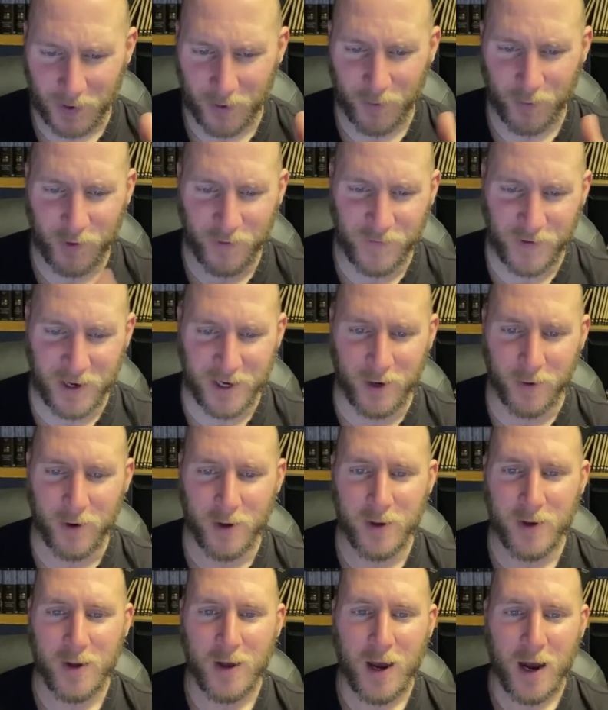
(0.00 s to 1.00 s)
We'll find out.
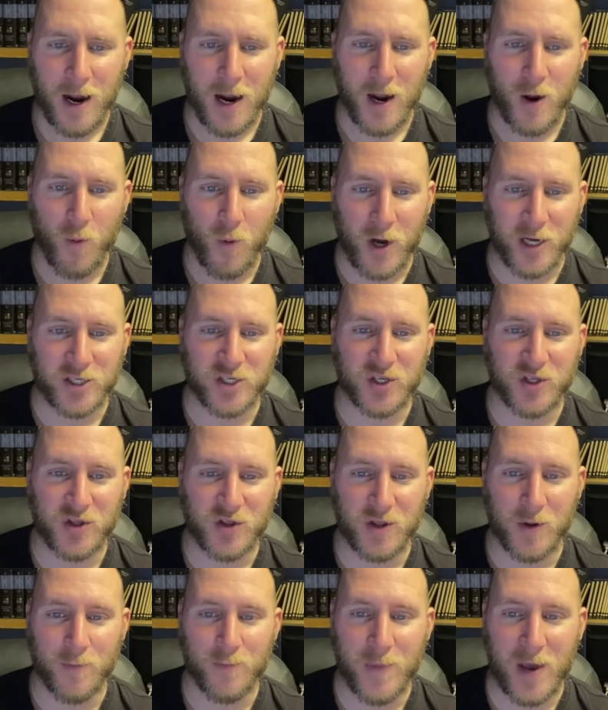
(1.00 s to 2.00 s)
All right, what's
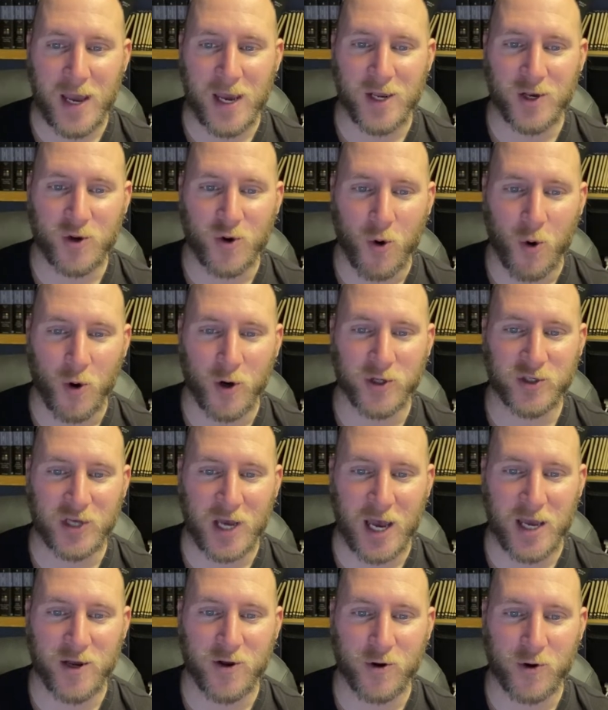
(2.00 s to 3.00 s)
the main course
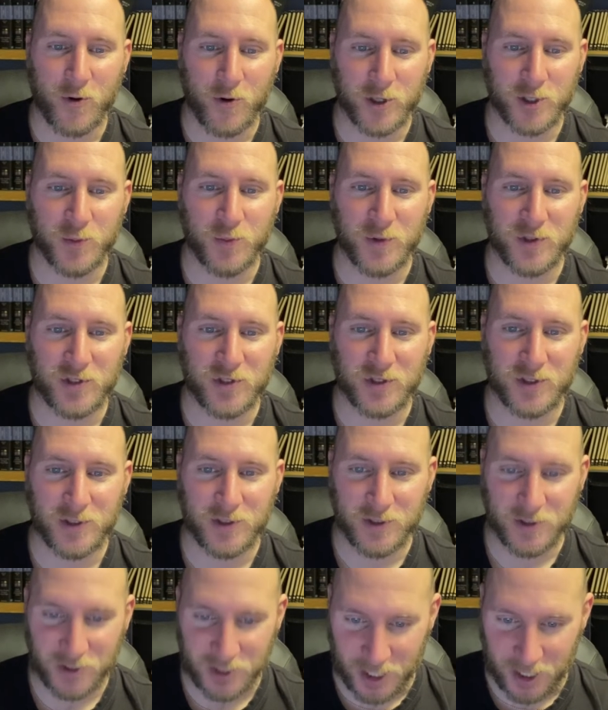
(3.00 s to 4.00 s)
at your Christmas
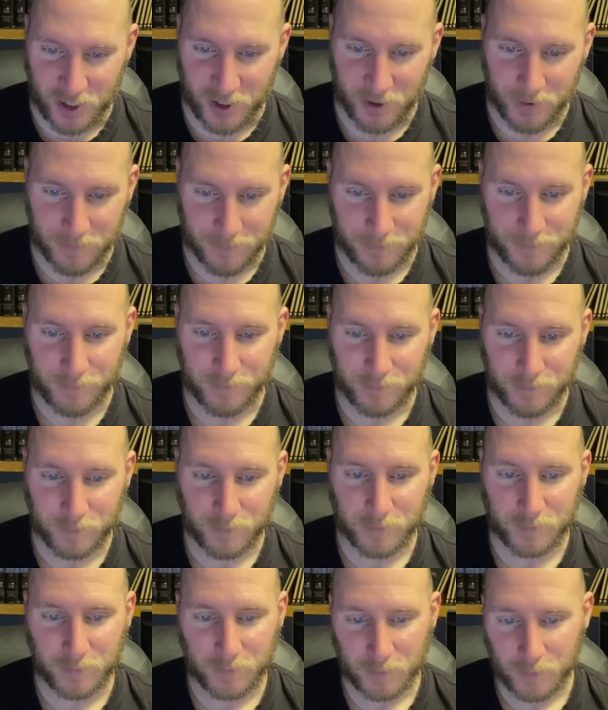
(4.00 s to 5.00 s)
dinner?
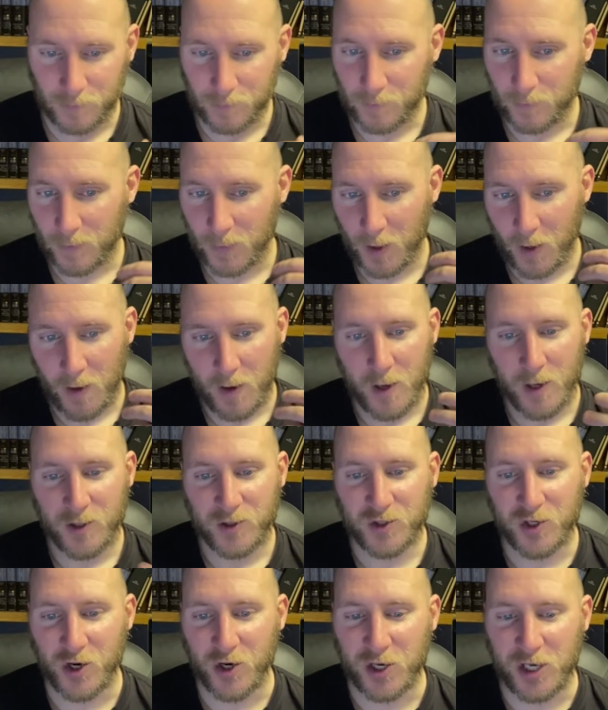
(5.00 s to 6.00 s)

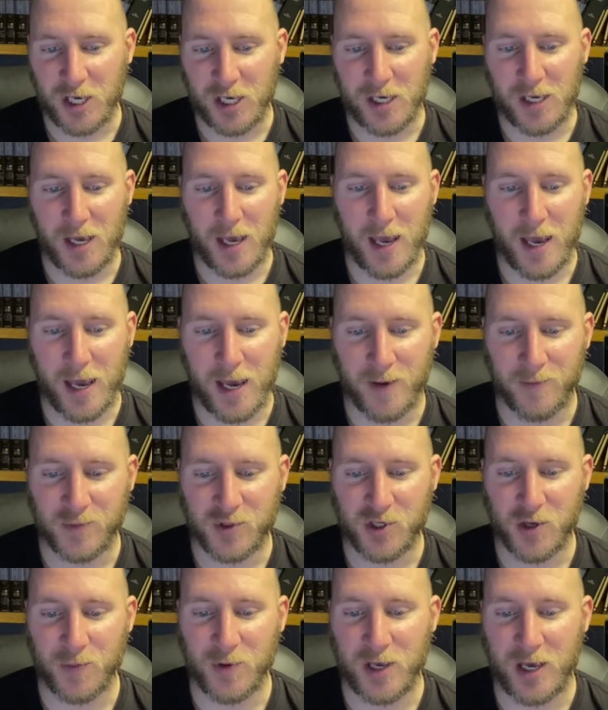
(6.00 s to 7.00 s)
Turkey, ham,
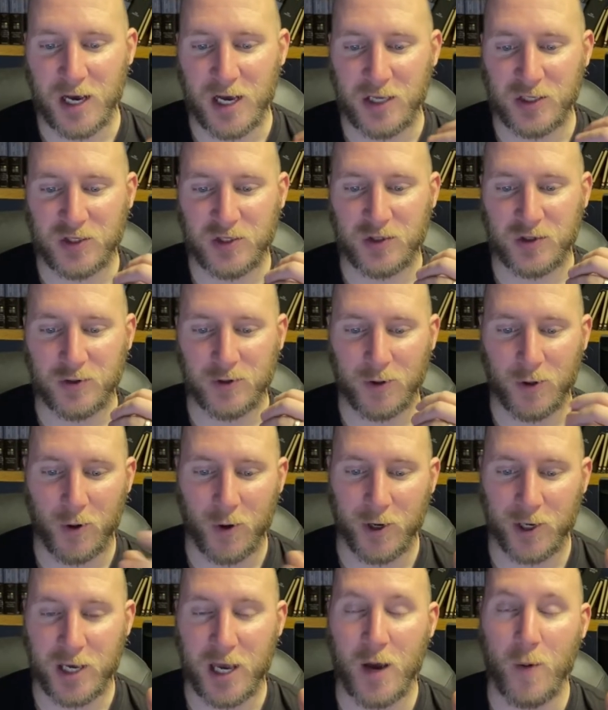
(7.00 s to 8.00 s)
something else,
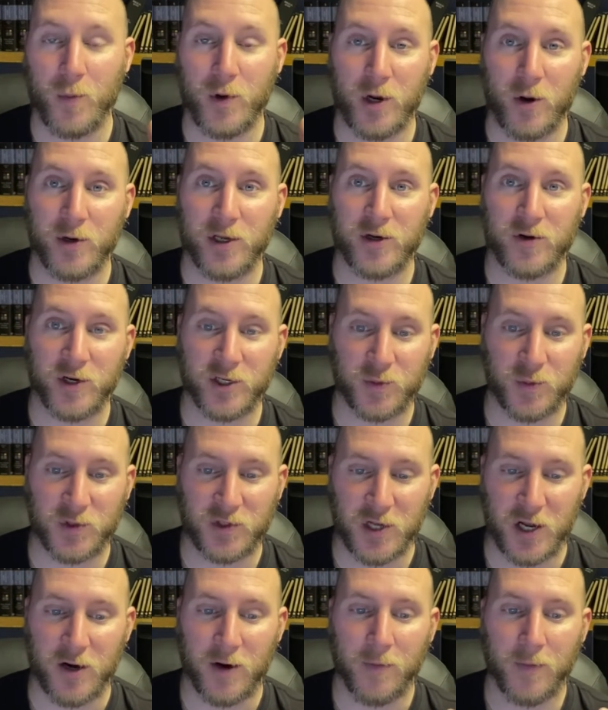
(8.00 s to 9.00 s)
or again, we don't eat Christmas
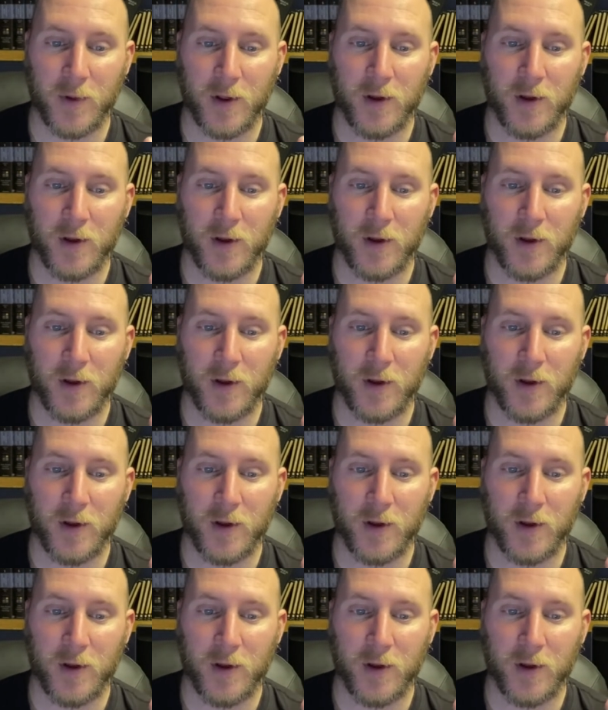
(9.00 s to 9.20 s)
dinner.